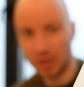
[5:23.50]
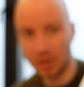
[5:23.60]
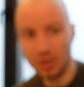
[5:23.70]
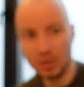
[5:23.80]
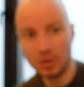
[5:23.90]

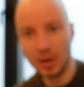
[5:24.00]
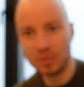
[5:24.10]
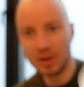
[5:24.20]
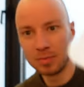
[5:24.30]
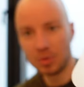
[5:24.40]
I know I have
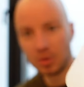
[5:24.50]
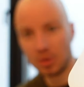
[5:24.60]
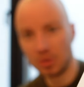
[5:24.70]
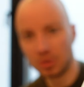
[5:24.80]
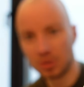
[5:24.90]
an Apple.
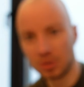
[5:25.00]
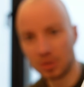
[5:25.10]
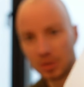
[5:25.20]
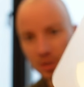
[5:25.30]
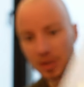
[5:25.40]
Look,
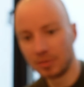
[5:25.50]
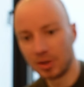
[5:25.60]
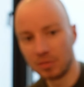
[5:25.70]
and I have an